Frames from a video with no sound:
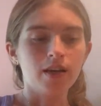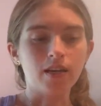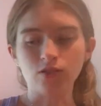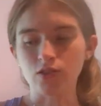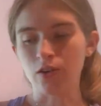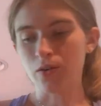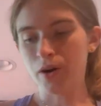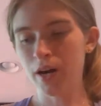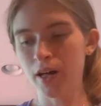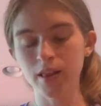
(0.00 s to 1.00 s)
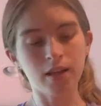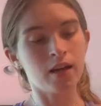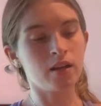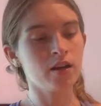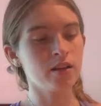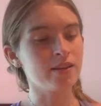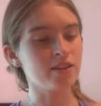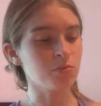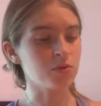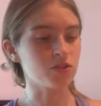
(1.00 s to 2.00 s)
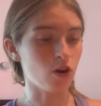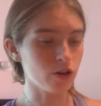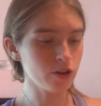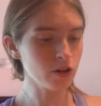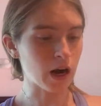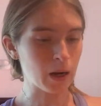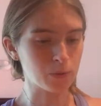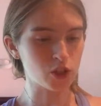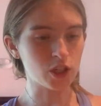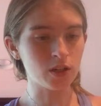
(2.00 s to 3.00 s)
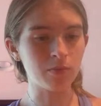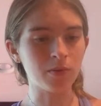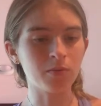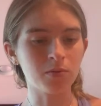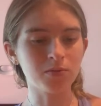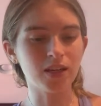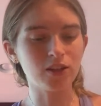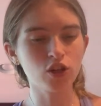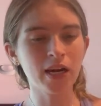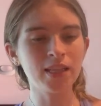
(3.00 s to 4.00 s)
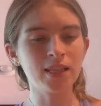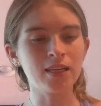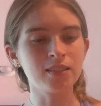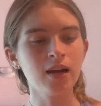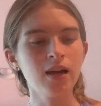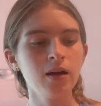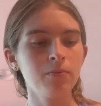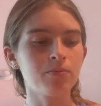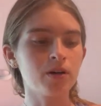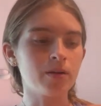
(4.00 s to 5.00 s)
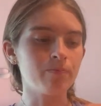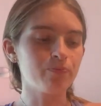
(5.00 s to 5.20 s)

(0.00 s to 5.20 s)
And so then this was the other option, and my mom's like, try these, but